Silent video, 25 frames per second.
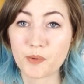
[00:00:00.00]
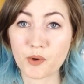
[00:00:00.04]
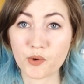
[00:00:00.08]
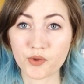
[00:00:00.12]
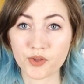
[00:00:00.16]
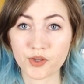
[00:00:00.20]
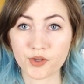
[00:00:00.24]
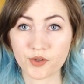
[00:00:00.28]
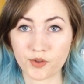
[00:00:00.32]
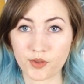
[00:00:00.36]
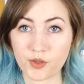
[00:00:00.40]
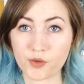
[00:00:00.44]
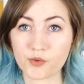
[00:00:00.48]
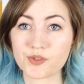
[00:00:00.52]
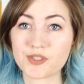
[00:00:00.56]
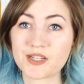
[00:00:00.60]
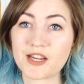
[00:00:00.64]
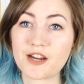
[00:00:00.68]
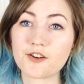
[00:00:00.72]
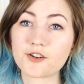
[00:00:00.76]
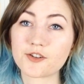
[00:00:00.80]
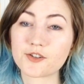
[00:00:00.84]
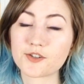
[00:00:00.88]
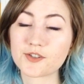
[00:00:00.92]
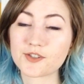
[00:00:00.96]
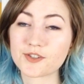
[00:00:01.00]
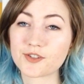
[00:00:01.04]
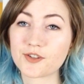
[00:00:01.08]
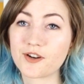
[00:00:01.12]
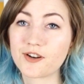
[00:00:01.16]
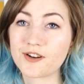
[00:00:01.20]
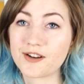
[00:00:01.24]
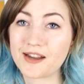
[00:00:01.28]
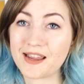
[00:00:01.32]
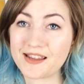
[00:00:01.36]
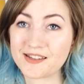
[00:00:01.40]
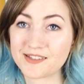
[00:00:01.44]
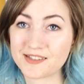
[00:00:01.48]
both those characters
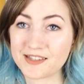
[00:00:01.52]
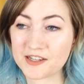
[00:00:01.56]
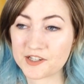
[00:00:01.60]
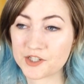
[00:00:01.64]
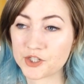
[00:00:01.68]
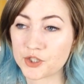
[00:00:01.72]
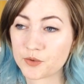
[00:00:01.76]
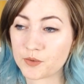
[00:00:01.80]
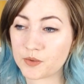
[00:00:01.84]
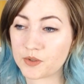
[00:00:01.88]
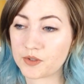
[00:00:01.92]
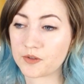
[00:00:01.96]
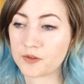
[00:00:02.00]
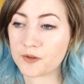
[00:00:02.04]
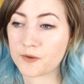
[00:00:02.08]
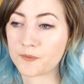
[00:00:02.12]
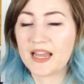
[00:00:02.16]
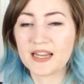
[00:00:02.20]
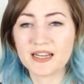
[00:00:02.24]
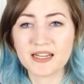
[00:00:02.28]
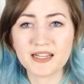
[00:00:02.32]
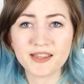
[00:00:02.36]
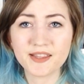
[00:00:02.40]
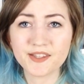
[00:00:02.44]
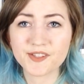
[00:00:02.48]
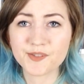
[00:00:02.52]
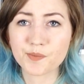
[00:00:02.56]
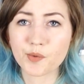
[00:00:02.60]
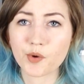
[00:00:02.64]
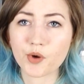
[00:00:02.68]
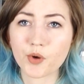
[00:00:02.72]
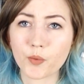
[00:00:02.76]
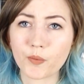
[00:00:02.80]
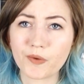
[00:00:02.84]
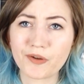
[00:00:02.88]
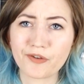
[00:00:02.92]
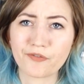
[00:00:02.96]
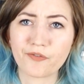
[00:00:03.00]
are asexual, and in this
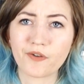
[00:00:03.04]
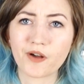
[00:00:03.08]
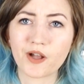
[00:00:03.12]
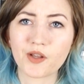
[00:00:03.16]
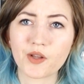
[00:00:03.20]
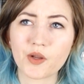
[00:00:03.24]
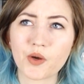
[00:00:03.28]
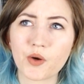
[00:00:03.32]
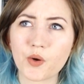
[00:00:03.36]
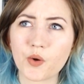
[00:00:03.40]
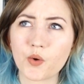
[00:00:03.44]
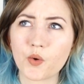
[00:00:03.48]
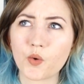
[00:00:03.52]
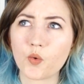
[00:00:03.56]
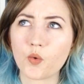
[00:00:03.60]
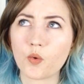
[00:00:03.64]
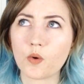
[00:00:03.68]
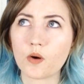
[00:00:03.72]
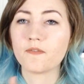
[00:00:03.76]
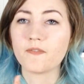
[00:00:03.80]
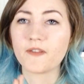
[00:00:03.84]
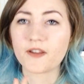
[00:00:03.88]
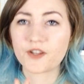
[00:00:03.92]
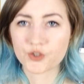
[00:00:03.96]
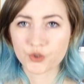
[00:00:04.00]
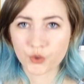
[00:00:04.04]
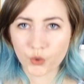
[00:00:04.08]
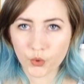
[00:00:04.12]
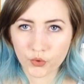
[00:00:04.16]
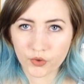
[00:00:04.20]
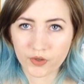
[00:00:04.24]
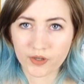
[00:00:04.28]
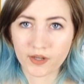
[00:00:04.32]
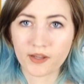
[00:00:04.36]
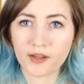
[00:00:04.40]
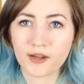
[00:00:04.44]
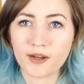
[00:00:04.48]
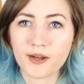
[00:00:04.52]
book we follow
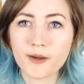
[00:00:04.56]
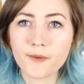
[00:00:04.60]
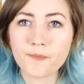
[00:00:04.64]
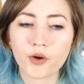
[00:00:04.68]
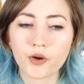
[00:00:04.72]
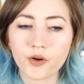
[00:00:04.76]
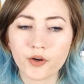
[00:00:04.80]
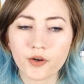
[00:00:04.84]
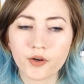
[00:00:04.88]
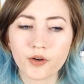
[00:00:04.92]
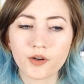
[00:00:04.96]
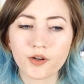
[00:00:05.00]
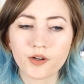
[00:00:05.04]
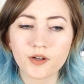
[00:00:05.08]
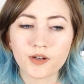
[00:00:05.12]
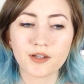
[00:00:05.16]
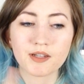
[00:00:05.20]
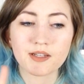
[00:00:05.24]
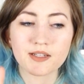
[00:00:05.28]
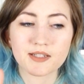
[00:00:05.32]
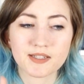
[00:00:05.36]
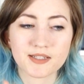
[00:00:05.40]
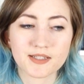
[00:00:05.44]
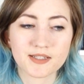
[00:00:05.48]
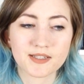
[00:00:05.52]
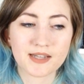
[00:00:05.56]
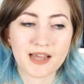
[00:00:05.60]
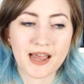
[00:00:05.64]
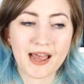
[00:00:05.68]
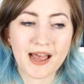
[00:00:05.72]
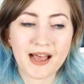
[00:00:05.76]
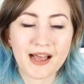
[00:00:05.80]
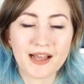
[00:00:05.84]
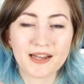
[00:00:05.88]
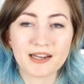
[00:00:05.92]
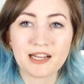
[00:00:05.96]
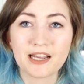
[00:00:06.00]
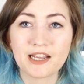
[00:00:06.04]
Victoria. Her
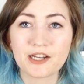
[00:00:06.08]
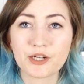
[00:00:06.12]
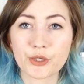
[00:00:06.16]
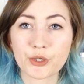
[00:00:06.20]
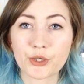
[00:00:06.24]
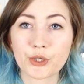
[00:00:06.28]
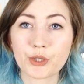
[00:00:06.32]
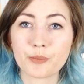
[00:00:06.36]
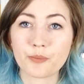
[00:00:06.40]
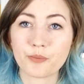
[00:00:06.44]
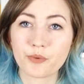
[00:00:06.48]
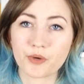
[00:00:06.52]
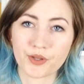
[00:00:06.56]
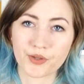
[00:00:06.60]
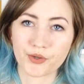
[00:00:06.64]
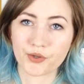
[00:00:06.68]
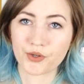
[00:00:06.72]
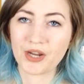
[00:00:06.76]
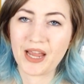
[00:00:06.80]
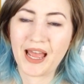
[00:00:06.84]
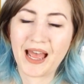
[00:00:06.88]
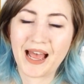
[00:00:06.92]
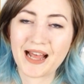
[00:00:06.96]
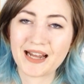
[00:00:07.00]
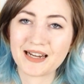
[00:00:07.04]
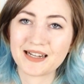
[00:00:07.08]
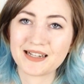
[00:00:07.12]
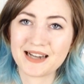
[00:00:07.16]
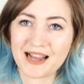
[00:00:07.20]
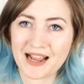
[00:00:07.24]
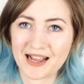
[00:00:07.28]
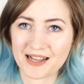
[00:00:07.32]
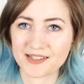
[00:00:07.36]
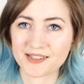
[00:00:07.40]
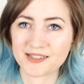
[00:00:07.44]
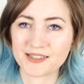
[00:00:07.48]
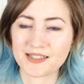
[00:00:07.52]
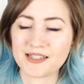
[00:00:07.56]
dad and her brother had an
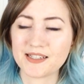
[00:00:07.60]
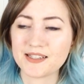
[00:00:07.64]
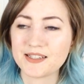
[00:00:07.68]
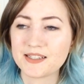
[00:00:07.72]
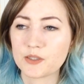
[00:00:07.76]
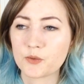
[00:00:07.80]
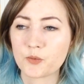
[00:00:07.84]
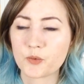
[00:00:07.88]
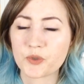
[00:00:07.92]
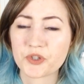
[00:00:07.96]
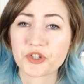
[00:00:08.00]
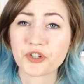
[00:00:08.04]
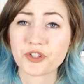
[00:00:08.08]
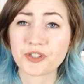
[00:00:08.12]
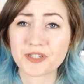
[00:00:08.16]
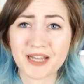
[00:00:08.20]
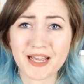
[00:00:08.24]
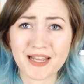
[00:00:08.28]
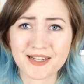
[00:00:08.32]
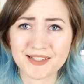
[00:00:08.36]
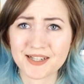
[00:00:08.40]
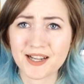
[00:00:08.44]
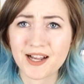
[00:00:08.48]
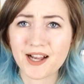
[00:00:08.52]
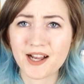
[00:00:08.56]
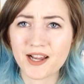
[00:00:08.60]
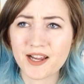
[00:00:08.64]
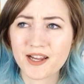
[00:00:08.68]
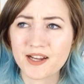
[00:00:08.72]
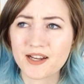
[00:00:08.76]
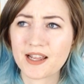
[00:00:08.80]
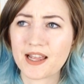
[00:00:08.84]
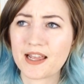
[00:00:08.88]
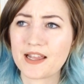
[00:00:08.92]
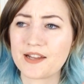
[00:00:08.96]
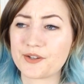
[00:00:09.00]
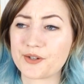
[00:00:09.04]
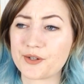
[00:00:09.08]
accident in which her dad died
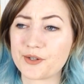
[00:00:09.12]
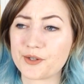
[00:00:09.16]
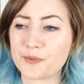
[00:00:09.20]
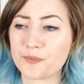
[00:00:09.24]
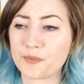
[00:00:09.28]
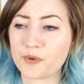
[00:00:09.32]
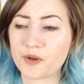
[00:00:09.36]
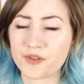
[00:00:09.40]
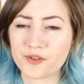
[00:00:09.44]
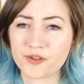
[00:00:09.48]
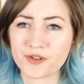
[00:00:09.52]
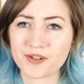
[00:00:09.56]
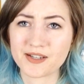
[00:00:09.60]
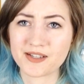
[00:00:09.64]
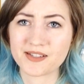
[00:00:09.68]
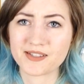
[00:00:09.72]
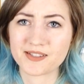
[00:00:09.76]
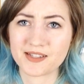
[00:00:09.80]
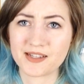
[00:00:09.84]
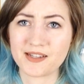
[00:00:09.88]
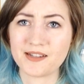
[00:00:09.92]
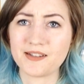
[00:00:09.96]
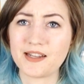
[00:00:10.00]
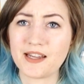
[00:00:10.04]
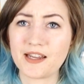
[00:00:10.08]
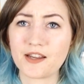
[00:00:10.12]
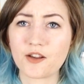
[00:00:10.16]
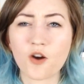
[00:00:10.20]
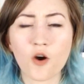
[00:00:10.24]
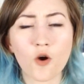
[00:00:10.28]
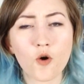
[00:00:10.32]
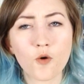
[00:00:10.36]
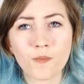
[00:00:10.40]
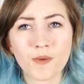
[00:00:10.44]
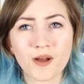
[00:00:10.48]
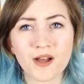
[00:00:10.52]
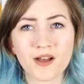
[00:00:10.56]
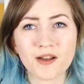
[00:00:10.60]
and her brother is in a
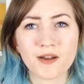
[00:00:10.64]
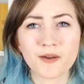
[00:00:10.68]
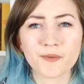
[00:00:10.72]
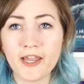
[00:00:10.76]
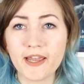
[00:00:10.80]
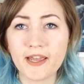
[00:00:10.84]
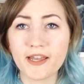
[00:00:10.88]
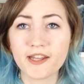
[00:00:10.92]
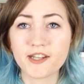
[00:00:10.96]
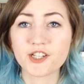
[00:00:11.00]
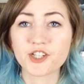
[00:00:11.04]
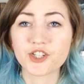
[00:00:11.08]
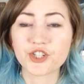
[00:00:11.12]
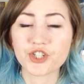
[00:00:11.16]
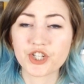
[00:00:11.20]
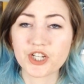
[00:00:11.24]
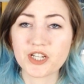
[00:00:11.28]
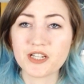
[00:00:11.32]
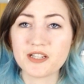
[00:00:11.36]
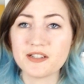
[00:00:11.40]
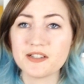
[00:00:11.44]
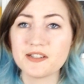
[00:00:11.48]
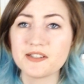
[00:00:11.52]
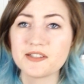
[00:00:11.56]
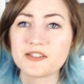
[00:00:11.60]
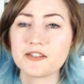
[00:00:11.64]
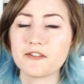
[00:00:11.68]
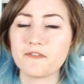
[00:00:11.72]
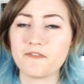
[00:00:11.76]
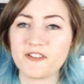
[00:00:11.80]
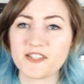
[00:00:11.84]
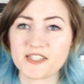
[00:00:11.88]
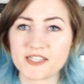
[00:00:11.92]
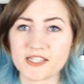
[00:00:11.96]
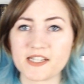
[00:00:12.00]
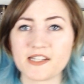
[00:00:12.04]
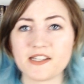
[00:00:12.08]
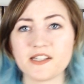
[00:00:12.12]
coma, and she is
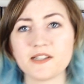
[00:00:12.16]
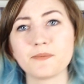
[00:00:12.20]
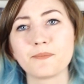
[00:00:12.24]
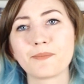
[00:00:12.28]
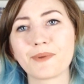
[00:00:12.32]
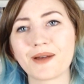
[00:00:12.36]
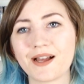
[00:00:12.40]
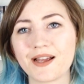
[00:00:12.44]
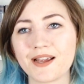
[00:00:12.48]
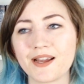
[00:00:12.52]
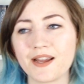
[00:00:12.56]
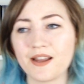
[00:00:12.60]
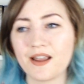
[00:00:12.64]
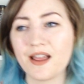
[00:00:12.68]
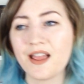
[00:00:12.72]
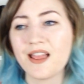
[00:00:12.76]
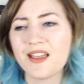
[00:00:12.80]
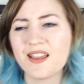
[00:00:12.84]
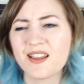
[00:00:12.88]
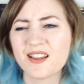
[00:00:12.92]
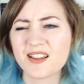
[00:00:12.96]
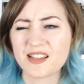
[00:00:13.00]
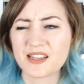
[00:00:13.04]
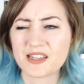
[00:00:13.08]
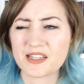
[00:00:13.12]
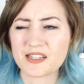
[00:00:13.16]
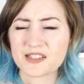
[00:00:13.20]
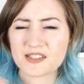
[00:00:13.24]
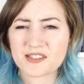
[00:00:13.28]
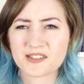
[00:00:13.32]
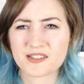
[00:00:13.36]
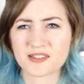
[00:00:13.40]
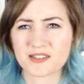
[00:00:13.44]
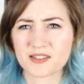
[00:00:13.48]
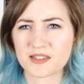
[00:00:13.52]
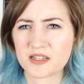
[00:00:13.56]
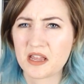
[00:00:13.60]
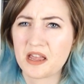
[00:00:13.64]
visited by
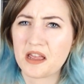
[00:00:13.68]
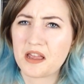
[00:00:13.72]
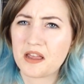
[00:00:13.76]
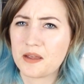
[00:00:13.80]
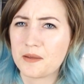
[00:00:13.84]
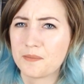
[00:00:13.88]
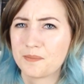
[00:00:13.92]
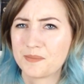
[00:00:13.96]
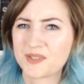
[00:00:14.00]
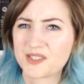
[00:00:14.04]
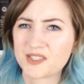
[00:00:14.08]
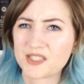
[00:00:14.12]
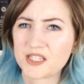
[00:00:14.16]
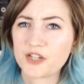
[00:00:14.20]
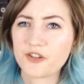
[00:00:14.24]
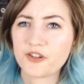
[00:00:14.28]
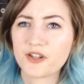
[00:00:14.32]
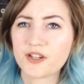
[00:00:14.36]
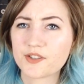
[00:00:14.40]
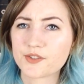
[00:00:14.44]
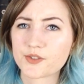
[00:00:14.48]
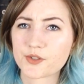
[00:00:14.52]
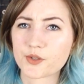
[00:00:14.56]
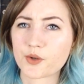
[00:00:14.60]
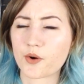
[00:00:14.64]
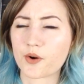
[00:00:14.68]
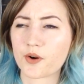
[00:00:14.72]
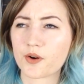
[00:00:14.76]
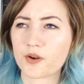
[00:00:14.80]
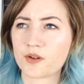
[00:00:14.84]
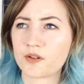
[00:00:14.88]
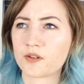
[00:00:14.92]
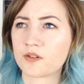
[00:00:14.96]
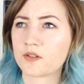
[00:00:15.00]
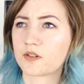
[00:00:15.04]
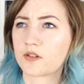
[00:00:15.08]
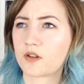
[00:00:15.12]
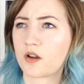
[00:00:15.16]
this mysterious
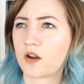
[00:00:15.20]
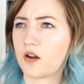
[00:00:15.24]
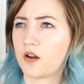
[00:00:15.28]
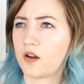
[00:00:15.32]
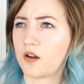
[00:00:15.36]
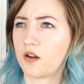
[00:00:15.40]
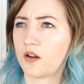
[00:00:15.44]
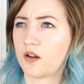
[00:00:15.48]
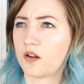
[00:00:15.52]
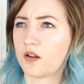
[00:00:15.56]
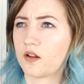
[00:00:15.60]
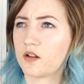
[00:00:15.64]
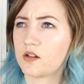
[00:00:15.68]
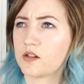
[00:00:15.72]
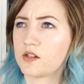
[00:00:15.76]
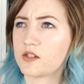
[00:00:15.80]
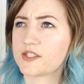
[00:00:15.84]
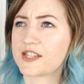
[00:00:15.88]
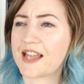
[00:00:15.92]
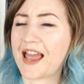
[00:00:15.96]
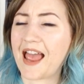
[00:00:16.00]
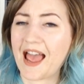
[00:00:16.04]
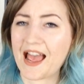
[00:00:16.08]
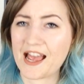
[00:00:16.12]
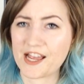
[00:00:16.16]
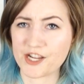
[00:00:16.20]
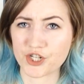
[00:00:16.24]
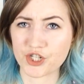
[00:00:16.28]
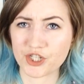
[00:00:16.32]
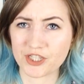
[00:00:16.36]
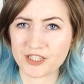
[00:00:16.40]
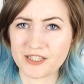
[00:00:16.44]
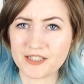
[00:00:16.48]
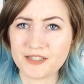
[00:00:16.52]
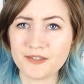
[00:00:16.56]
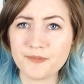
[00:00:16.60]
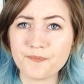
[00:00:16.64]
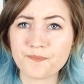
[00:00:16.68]
girl called
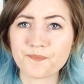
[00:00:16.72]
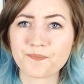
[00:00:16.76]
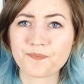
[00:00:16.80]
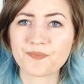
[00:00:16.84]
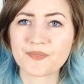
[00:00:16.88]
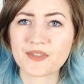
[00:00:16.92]
Ashlyn.